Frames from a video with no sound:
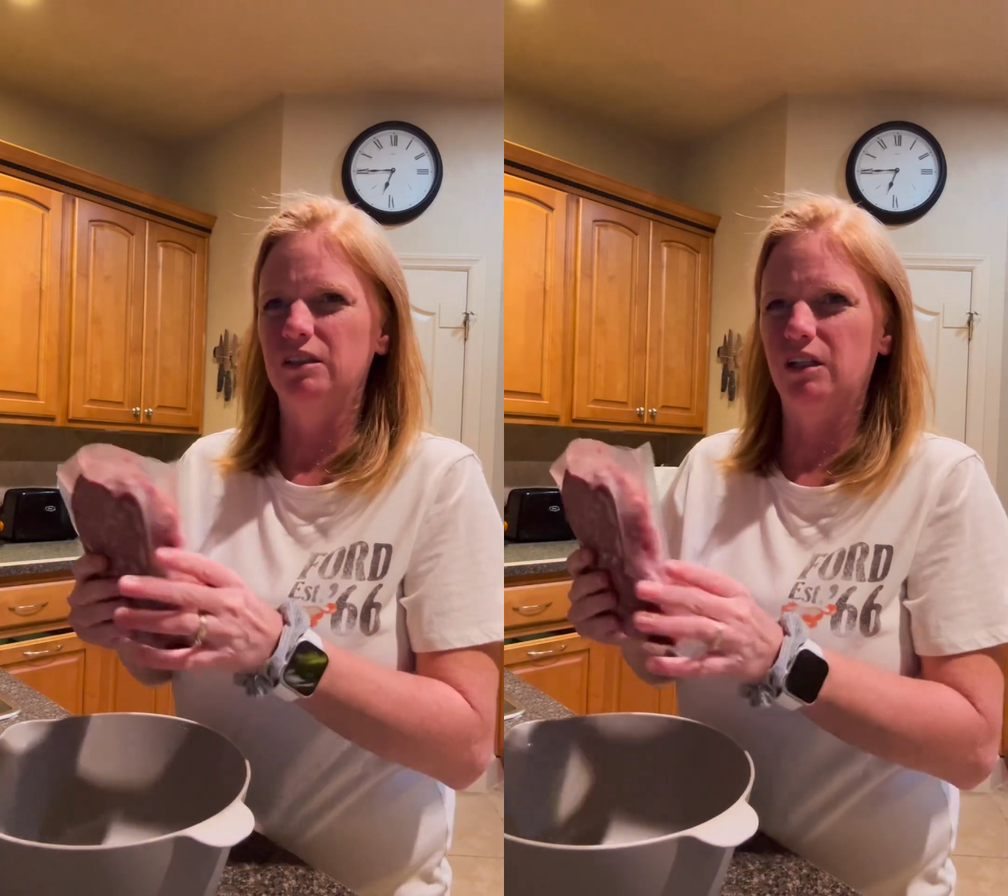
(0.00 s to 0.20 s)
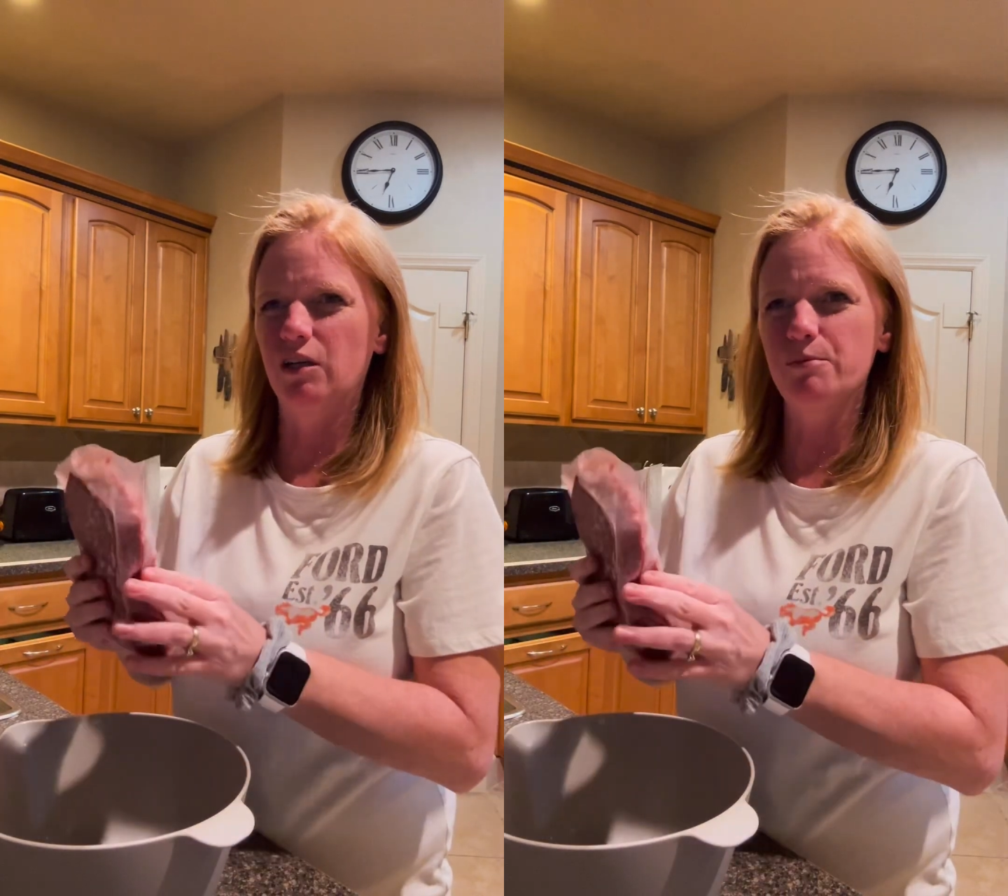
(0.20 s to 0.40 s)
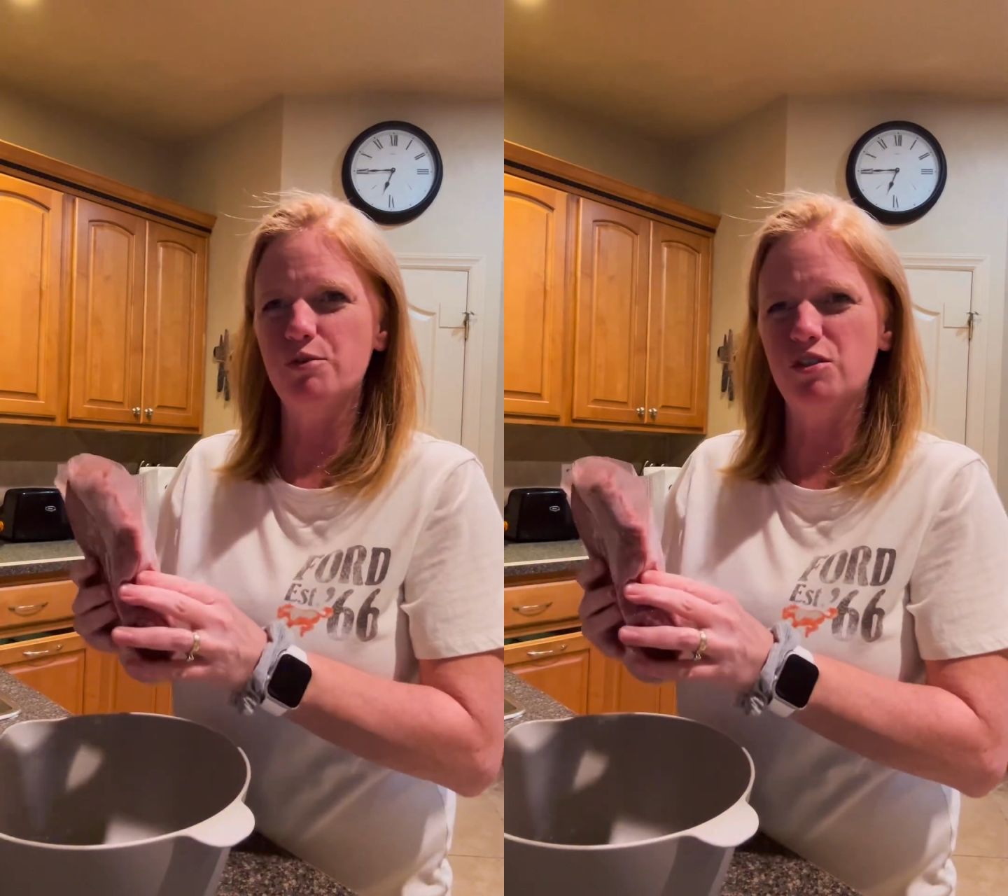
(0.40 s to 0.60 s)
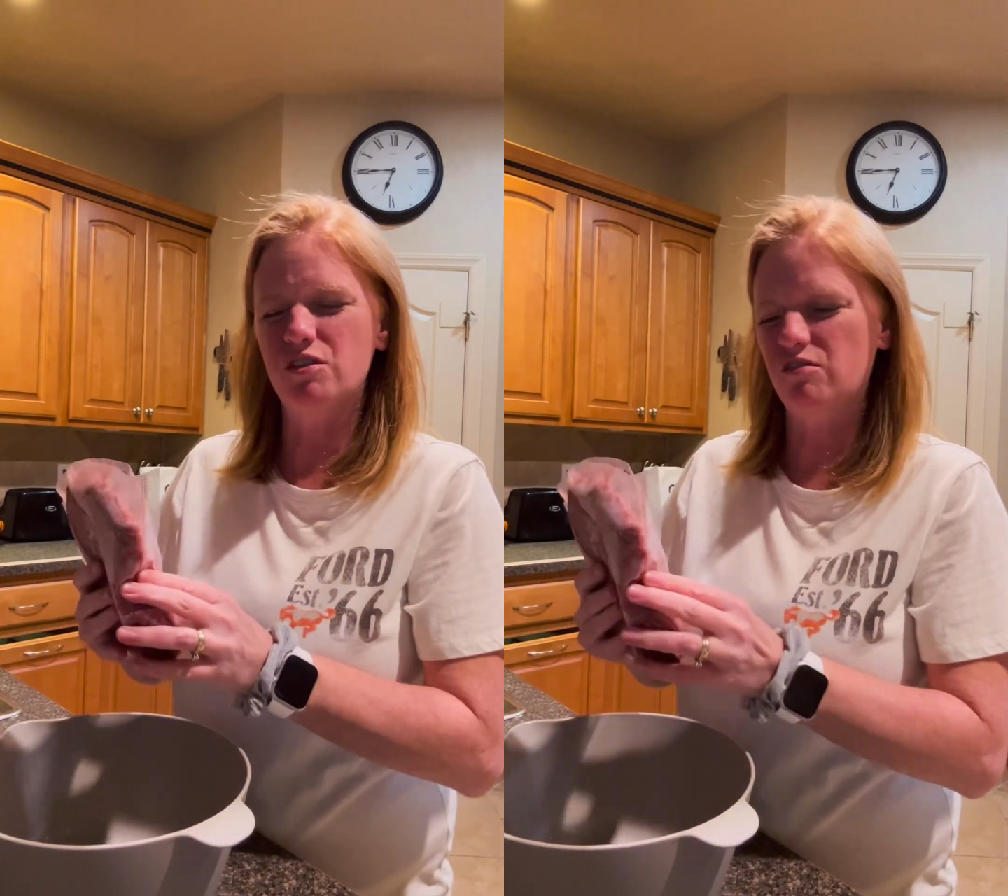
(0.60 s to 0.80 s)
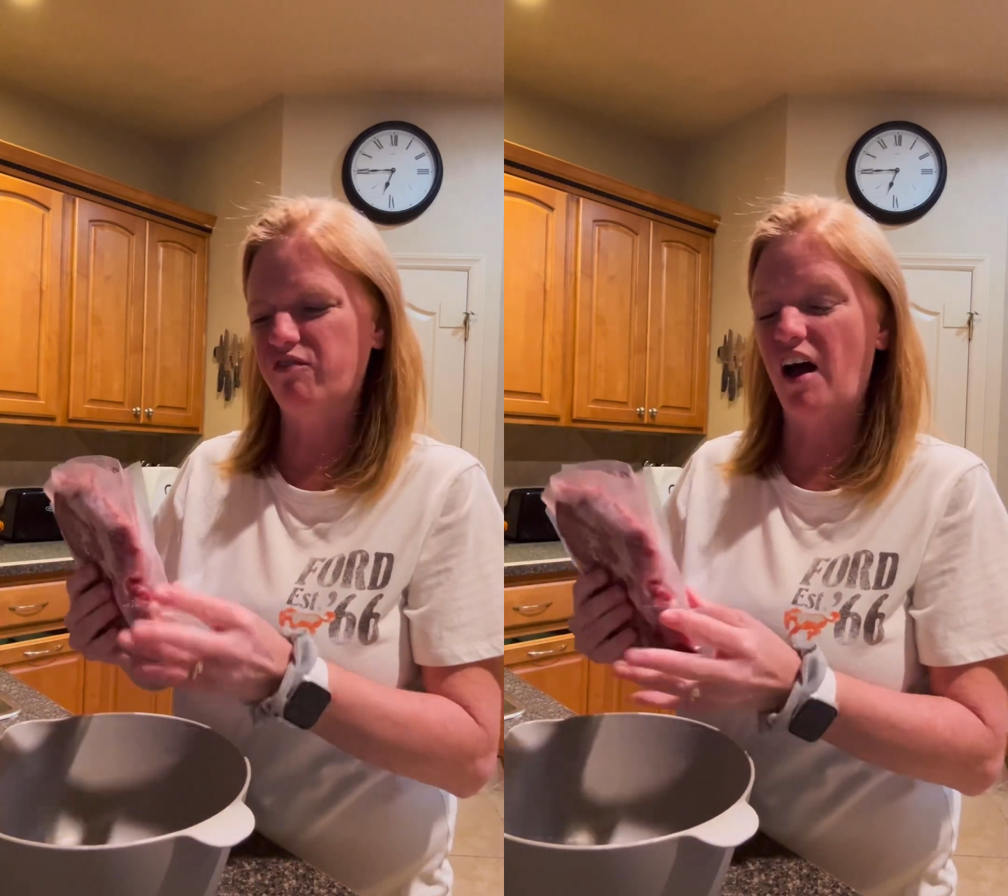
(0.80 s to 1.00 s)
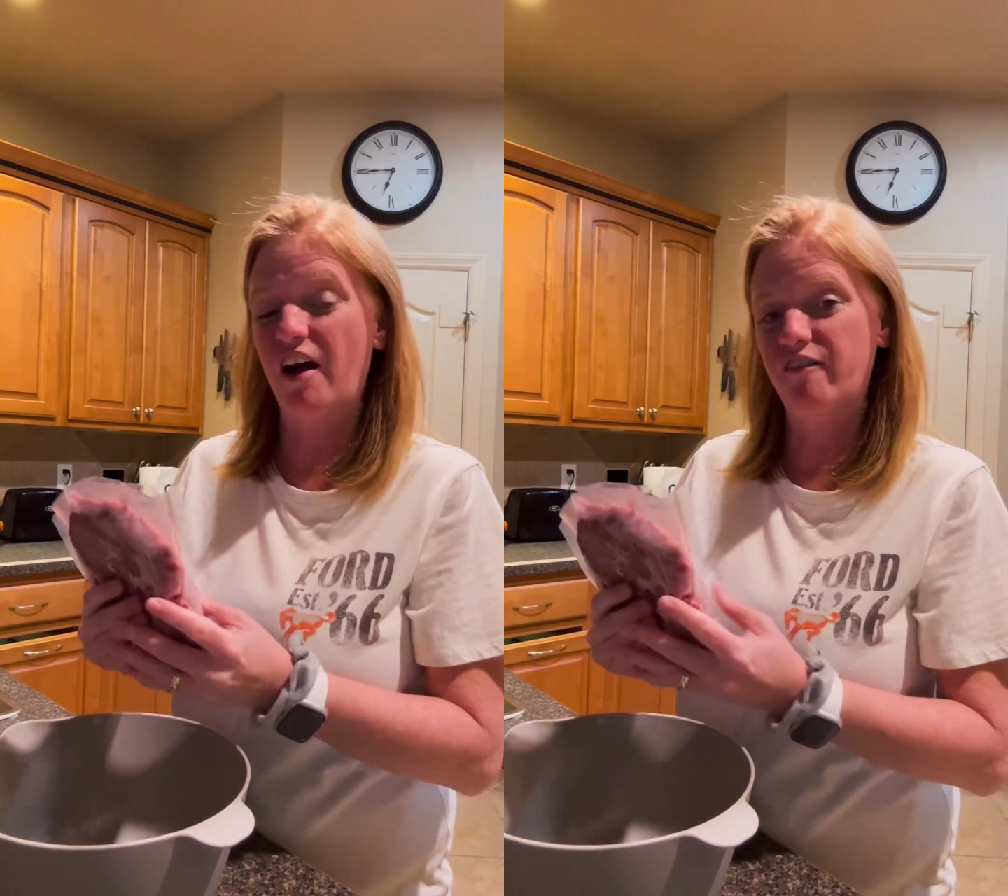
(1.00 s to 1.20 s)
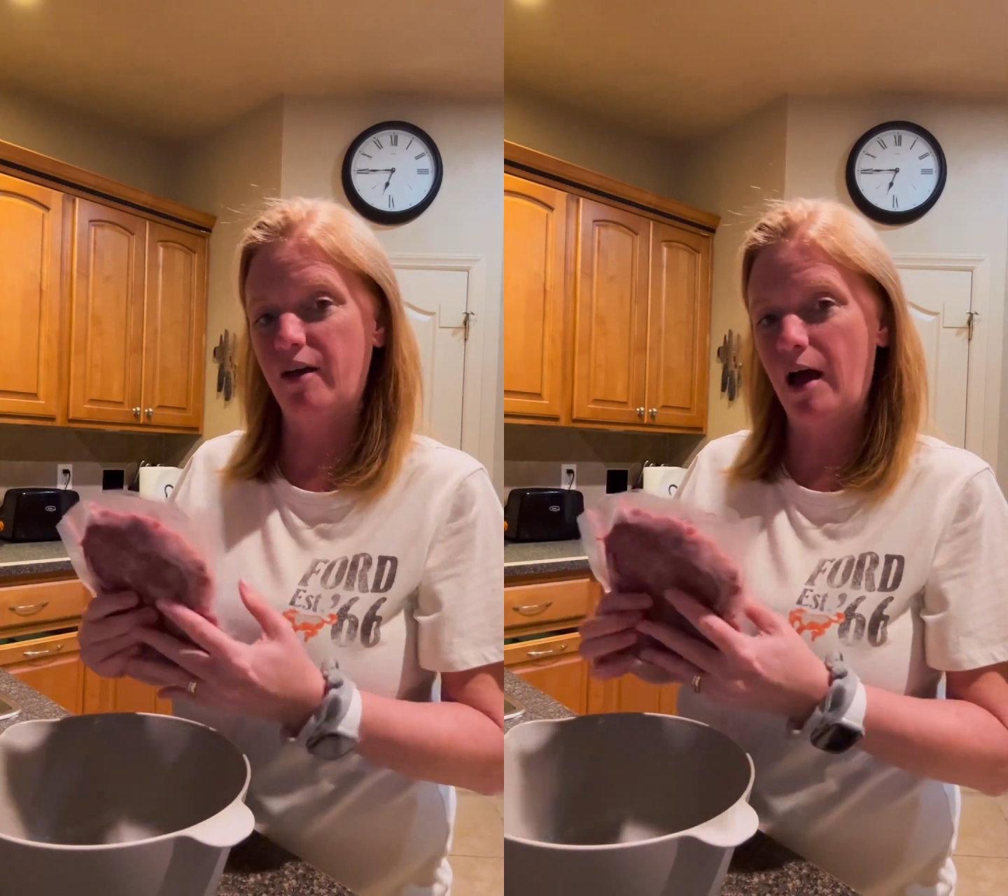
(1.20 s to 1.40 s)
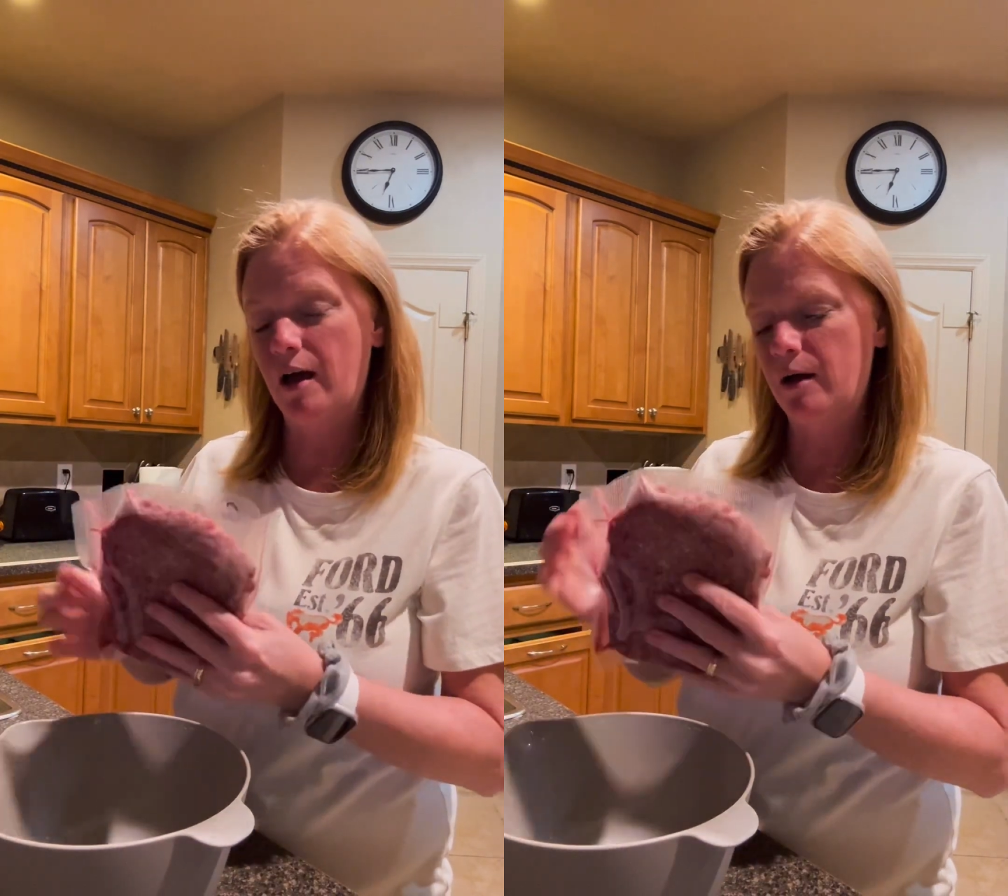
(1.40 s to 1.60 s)
almost
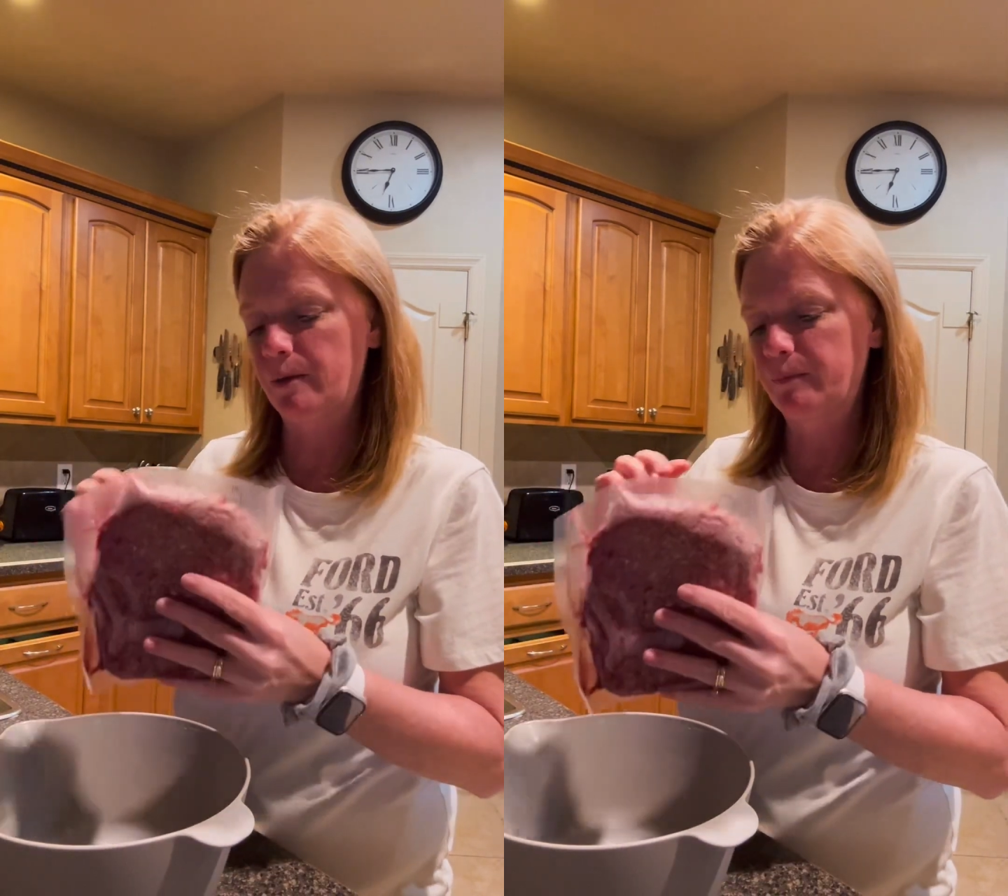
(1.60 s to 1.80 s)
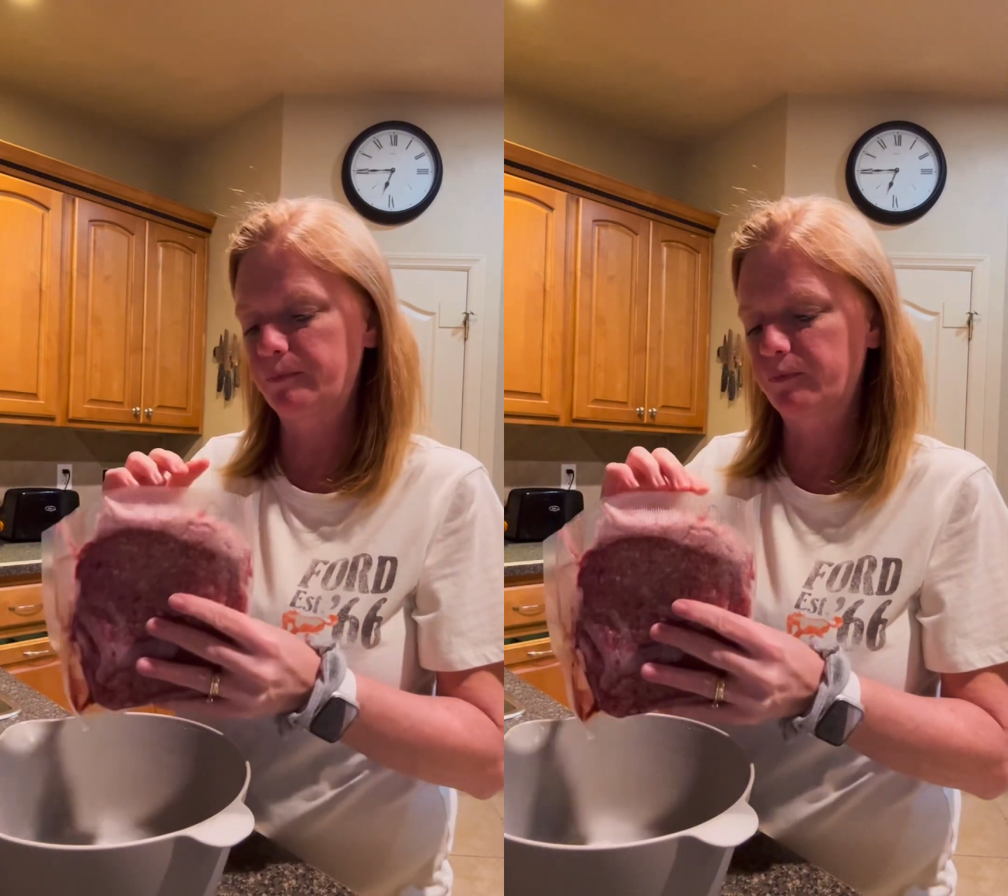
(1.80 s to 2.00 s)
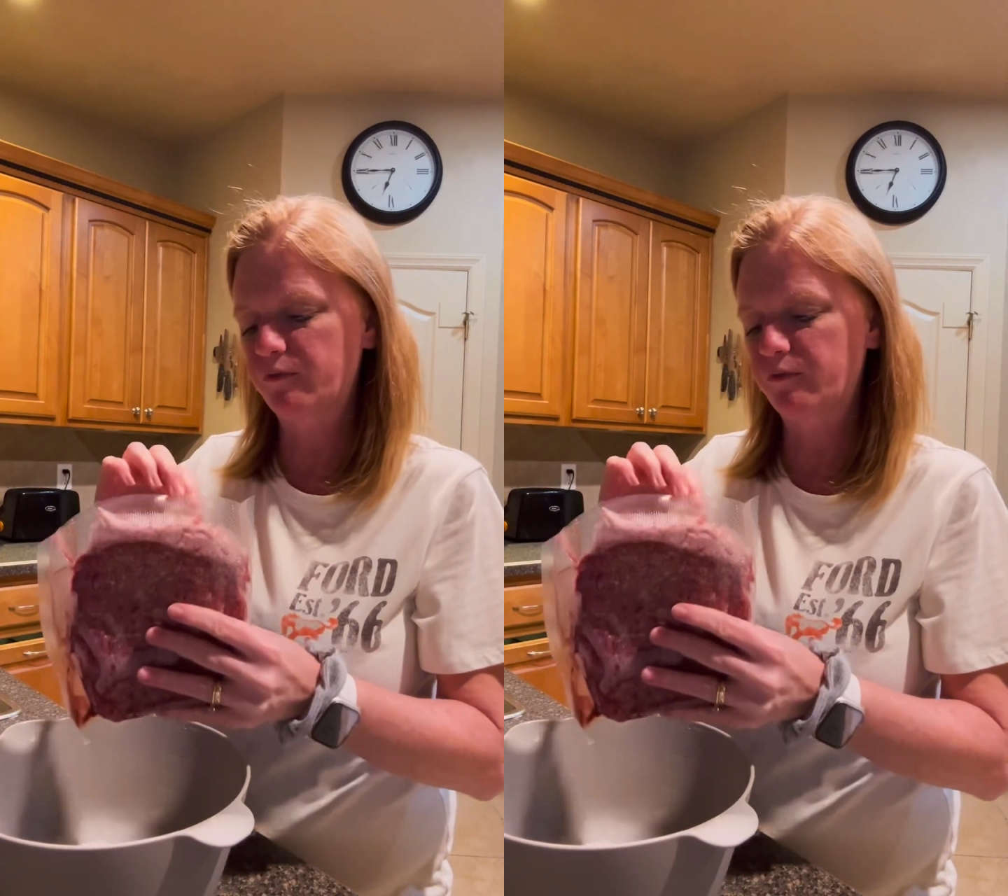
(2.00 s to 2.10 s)
5-pound